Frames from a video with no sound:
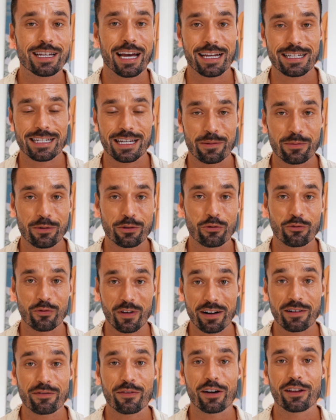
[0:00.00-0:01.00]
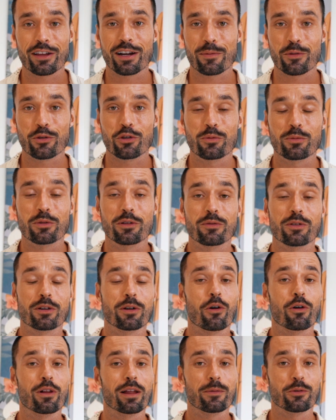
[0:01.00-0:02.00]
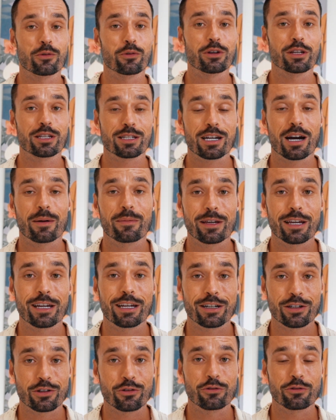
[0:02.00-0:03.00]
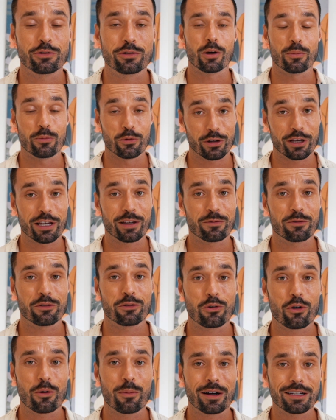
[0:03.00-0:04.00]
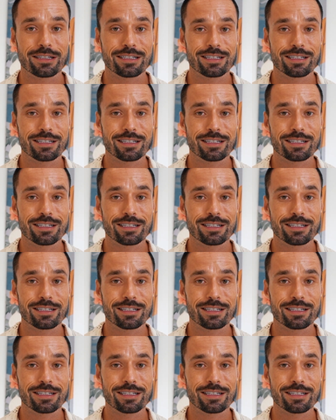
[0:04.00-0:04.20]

asking me to verify that I'm human when all I'm doing is coming here to communicate with robots.